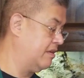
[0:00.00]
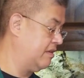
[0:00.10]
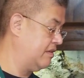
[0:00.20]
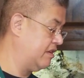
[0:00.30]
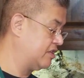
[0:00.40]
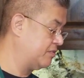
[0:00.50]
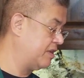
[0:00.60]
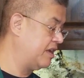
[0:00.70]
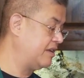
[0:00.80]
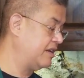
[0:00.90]
This one
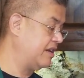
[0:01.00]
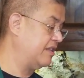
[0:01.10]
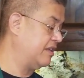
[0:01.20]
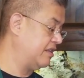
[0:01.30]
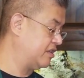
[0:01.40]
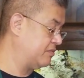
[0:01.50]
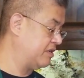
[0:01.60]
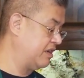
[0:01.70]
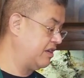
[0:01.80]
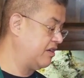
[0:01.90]
and then this one
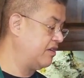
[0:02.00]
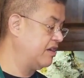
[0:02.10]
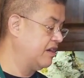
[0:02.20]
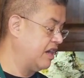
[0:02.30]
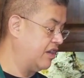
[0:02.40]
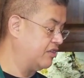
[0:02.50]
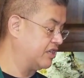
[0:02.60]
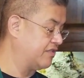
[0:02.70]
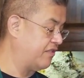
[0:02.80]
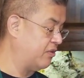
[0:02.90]
here. And you just
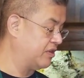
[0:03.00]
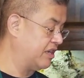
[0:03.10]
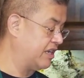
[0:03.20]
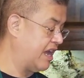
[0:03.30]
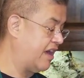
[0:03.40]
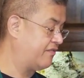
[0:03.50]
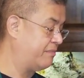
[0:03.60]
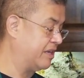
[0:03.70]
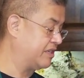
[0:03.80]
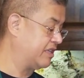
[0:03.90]
fold it in half
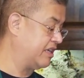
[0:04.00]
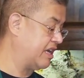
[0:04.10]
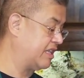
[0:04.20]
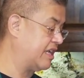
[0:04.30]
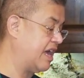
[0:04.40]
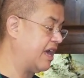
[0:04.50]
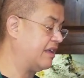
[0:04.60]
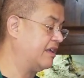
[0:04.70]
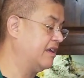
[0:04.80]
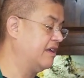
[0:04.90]
basically like that.
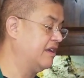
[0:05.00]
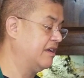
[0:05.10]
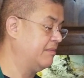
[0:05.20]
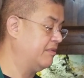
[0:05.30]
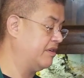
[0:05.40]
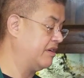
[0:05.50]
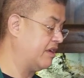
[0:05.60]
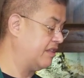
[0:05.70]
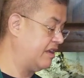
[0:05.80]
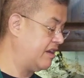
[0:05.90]
Put it
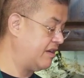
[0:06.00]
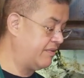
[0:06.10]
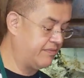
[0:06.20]
on there.